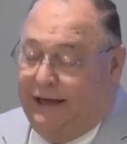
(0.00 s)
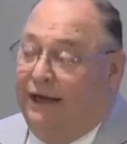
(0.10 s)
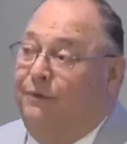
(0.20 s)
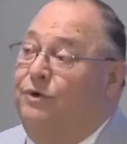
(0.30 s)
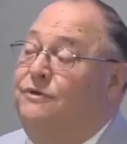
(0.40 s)

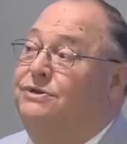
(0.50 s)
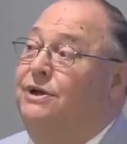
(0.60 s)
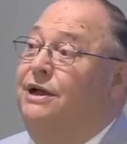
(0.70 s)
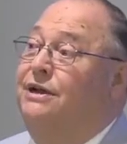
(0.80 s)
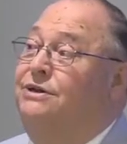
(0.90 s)
and moves
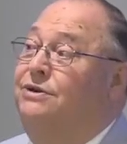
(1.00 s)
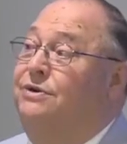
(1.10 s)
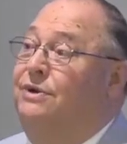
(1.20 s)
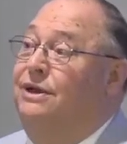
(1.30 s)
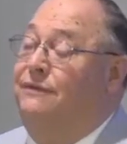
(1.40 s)
on
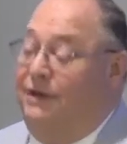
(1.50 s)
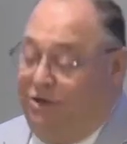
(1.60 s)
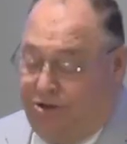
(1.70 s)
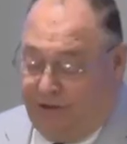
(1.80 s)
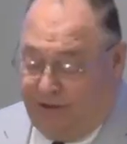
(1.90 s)
to
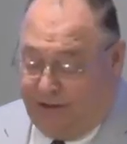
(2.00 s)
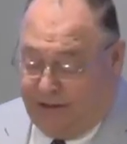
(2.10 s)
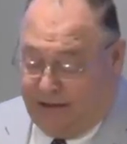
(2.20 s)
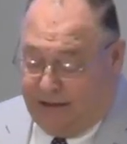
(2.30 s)
innovation,